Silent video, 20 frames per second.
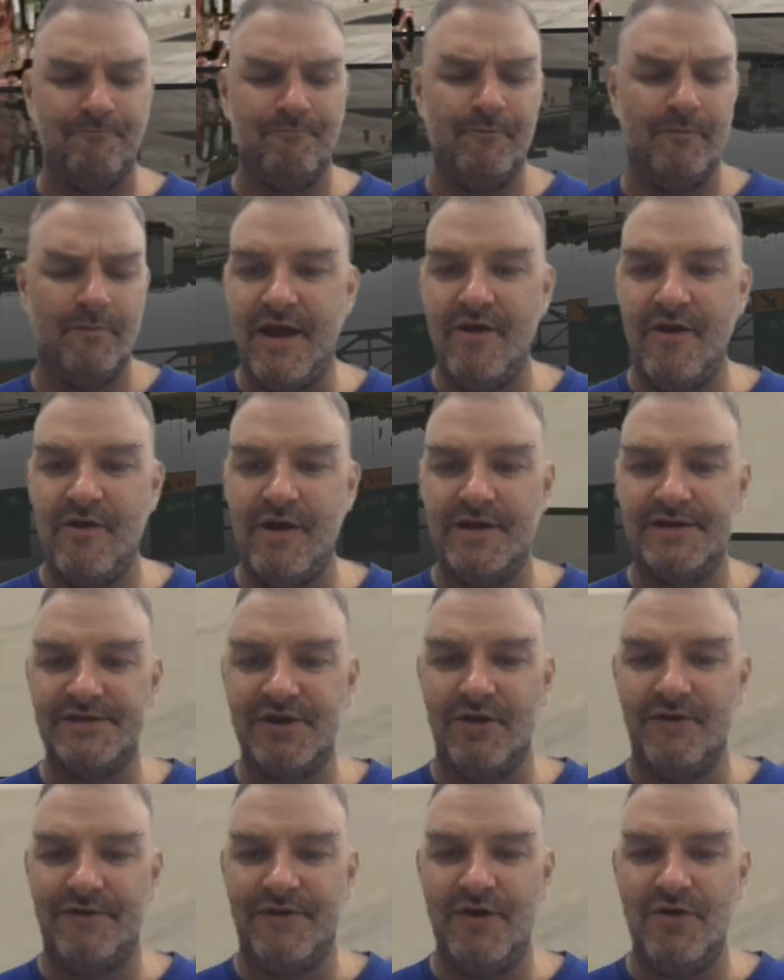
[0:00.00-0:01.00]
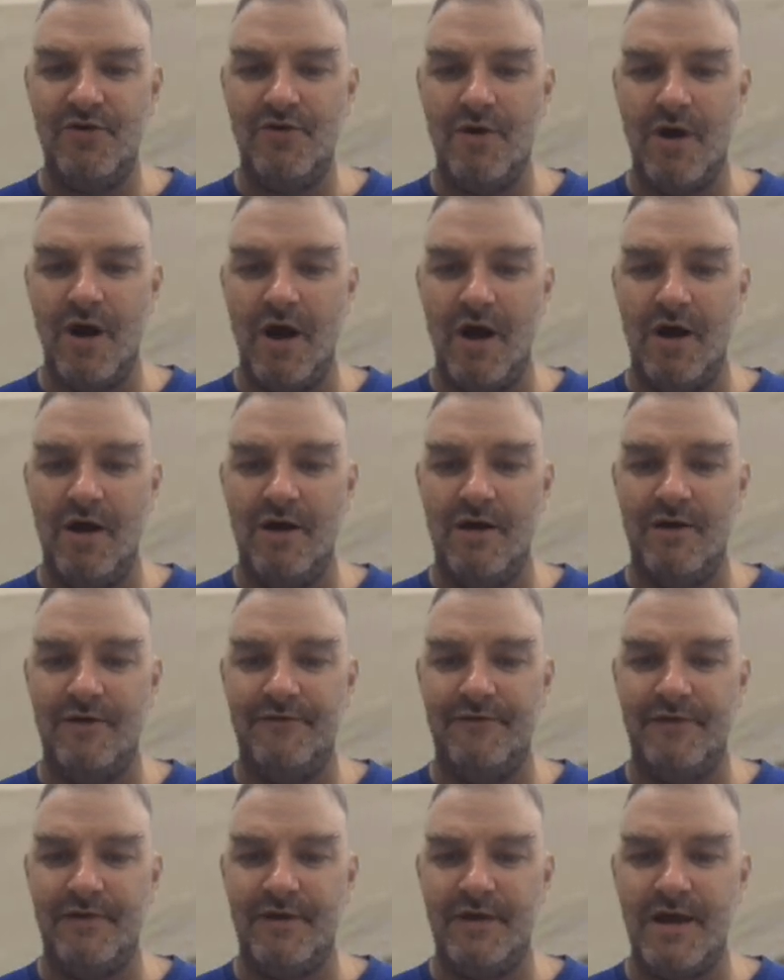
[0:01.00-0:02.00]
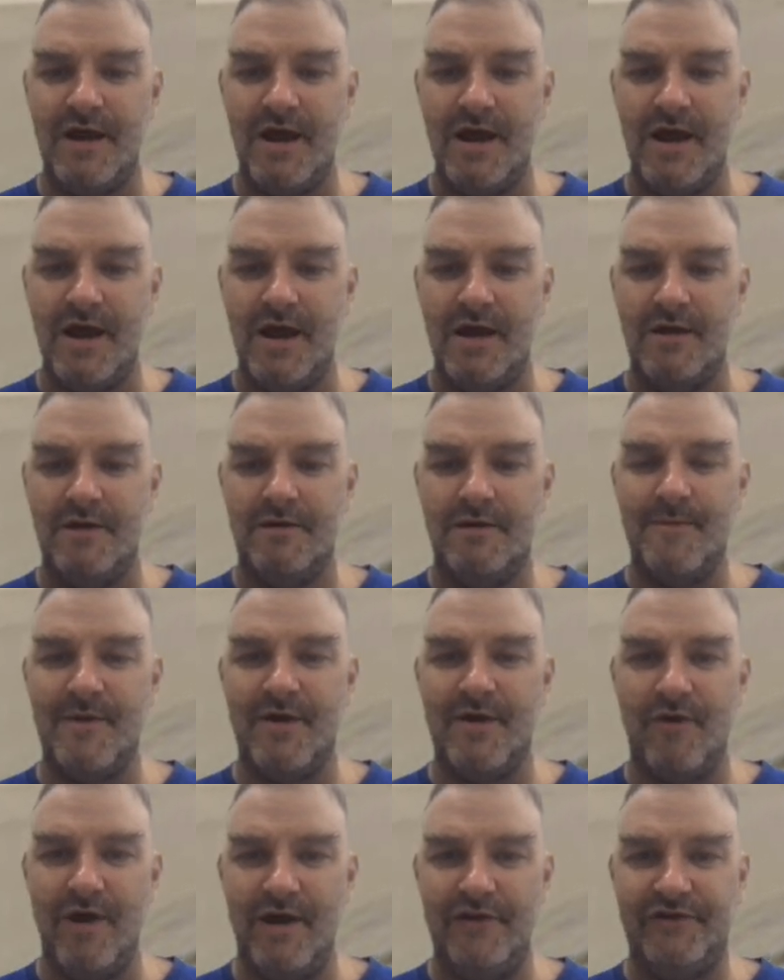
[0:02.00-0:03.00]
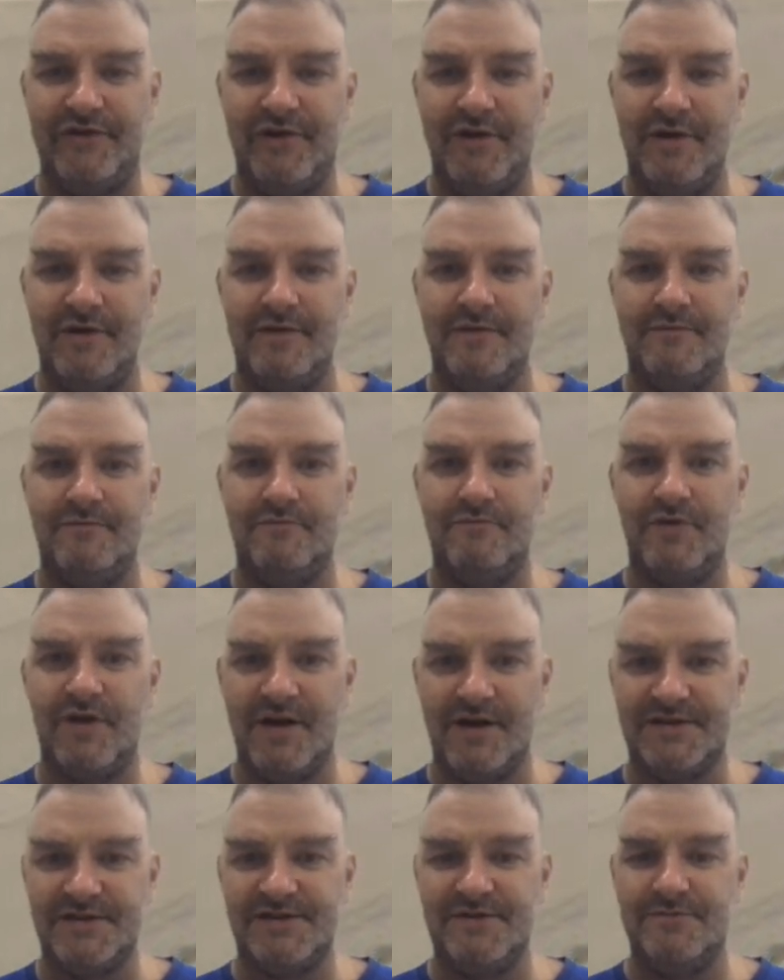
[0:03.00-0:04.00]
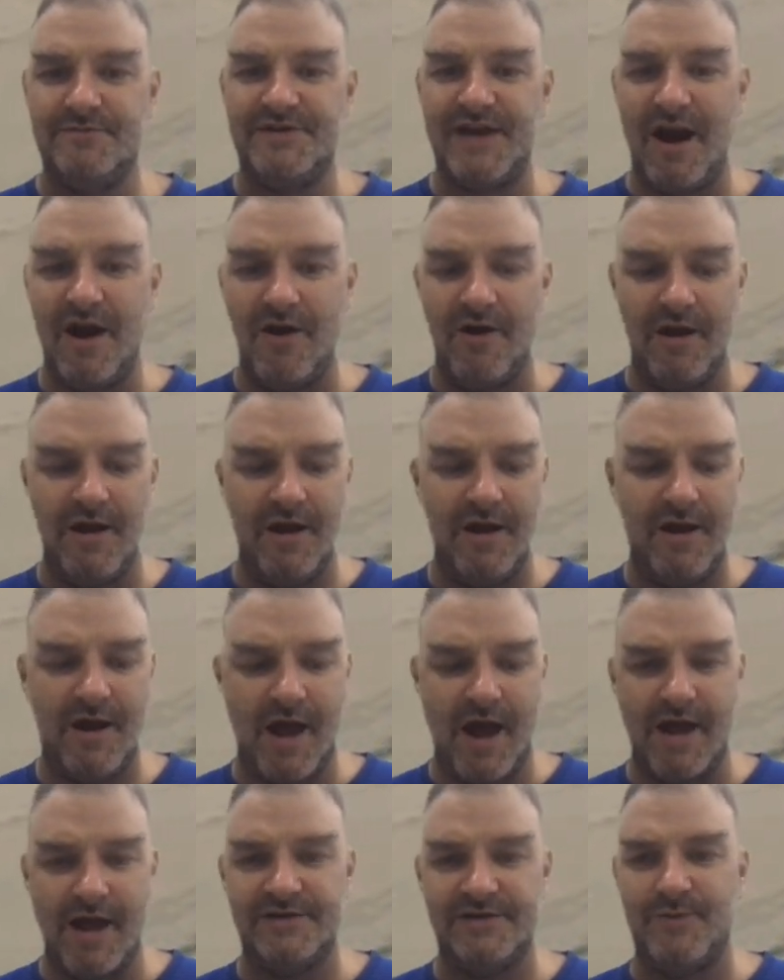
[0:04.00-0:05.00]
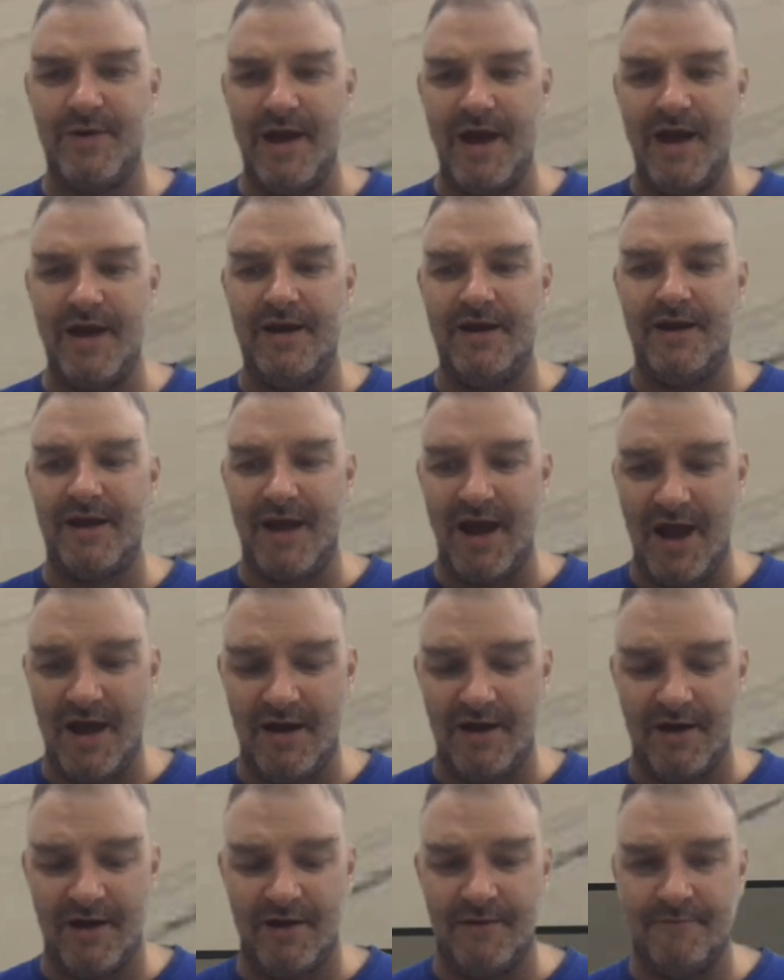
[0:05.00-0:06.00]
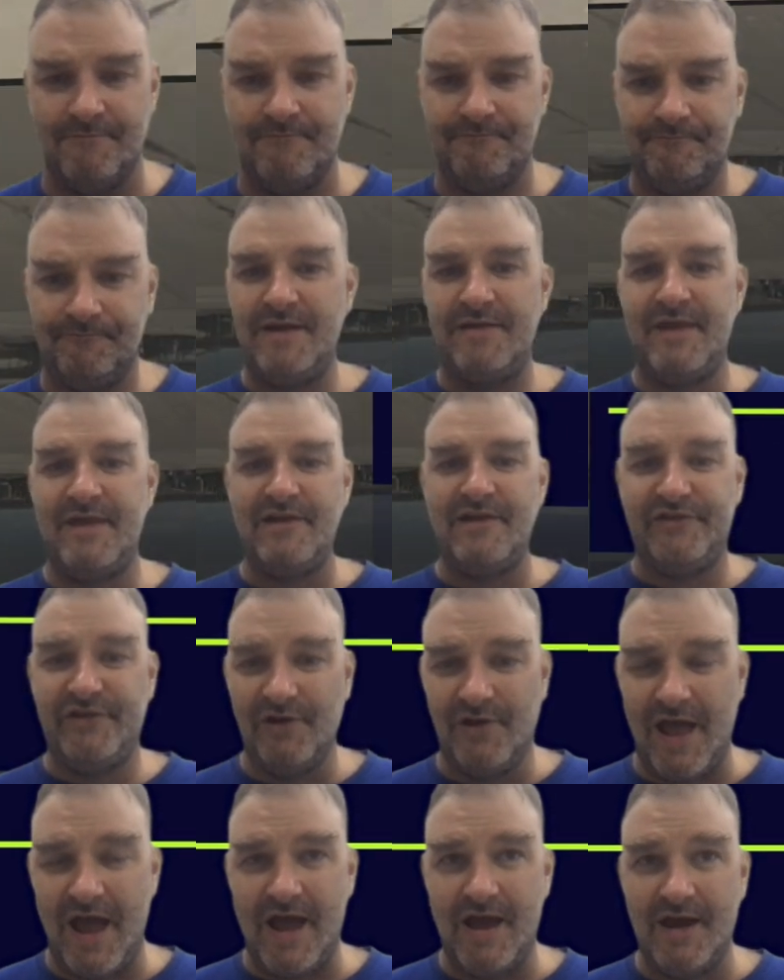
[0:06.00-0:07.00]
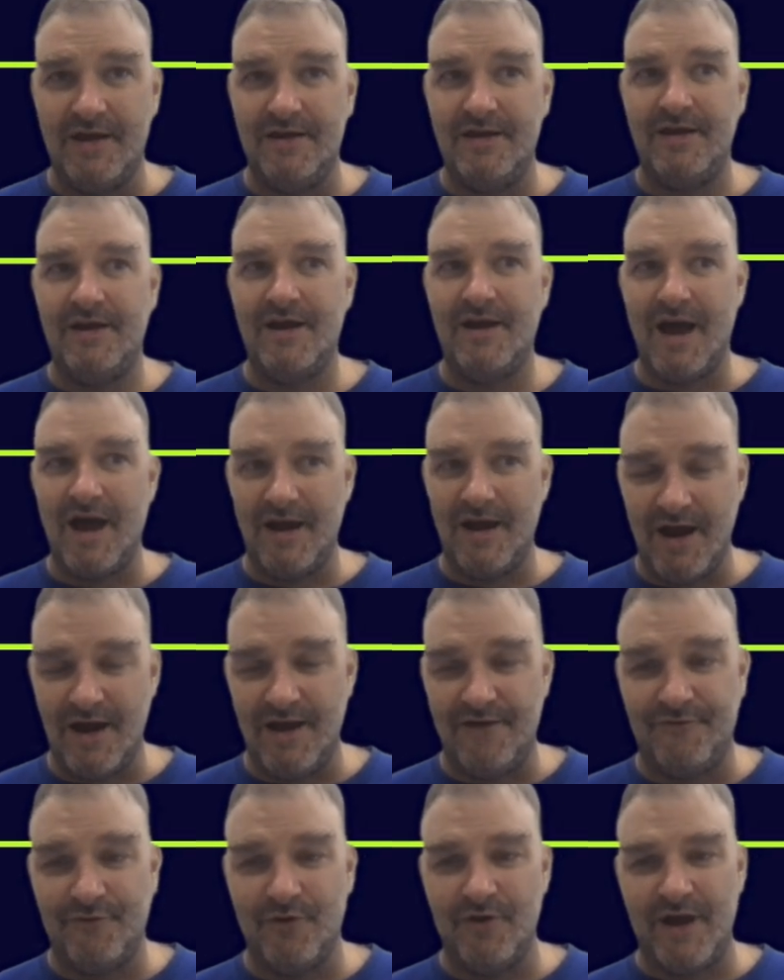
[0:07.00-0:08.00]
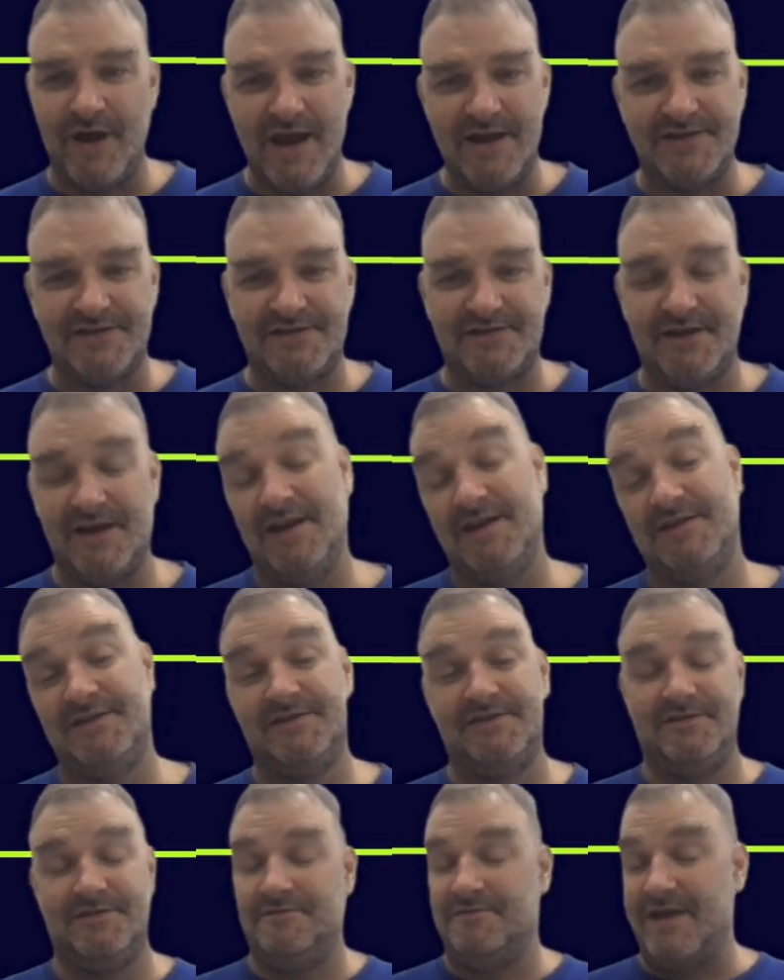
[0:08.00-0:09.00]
And here is our view of the immigration customs area as we head into Canada. But that shall end I-94 East, as